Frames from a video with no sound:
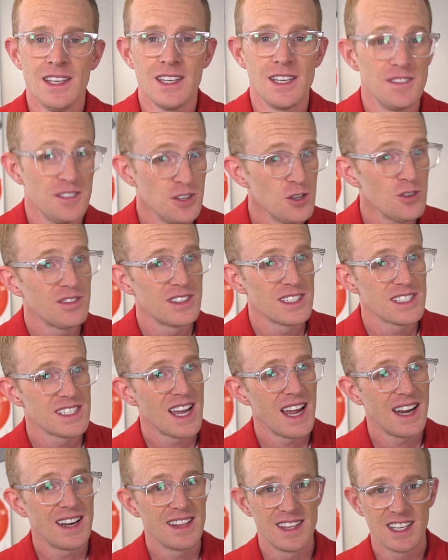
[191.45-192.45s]
If you have
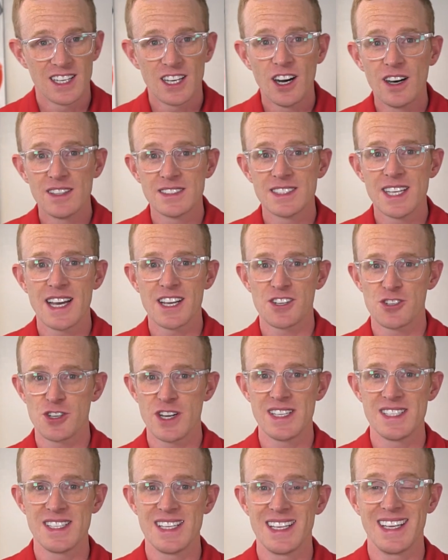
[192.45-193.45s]
decided that contact
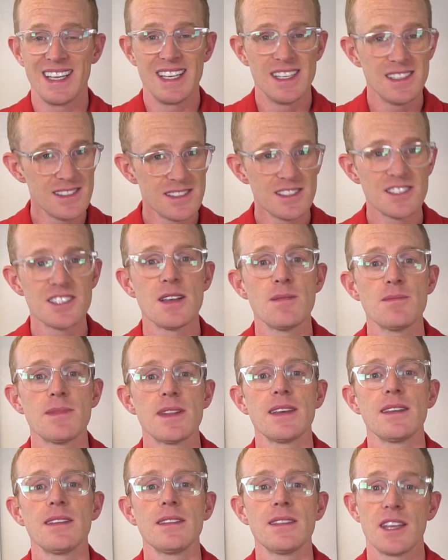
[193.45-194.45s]
tracing isn't
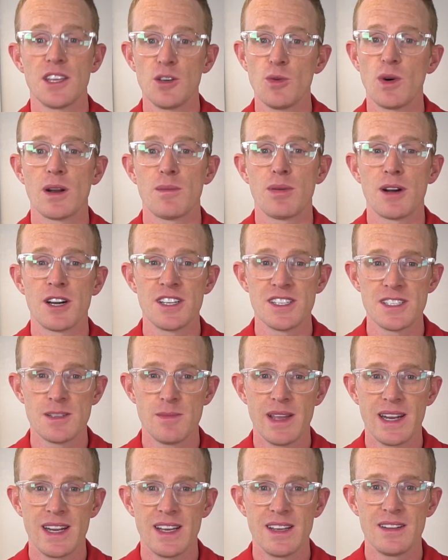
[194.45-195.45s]
something that you want to
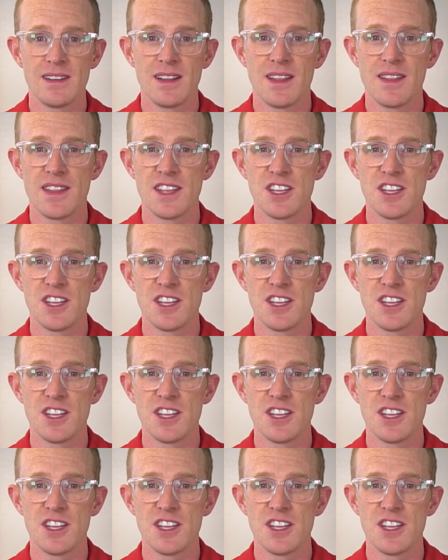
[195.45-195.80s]
participate in,